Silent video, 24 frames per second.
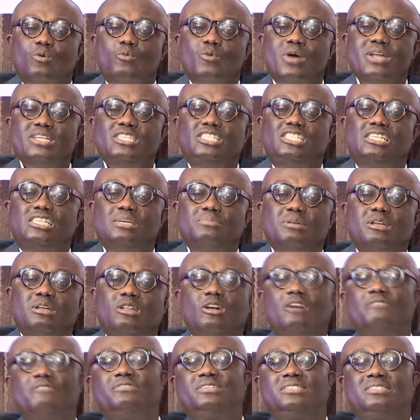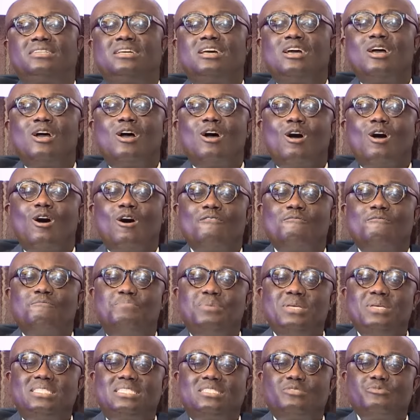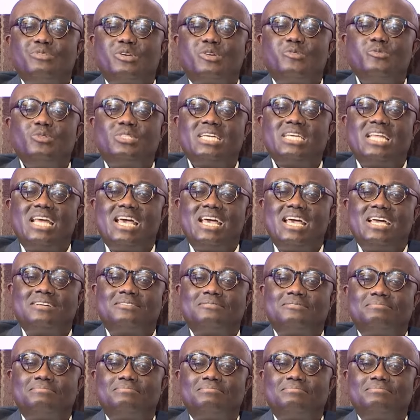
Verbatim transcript: when Jimmy Iovine of Beats recruited her.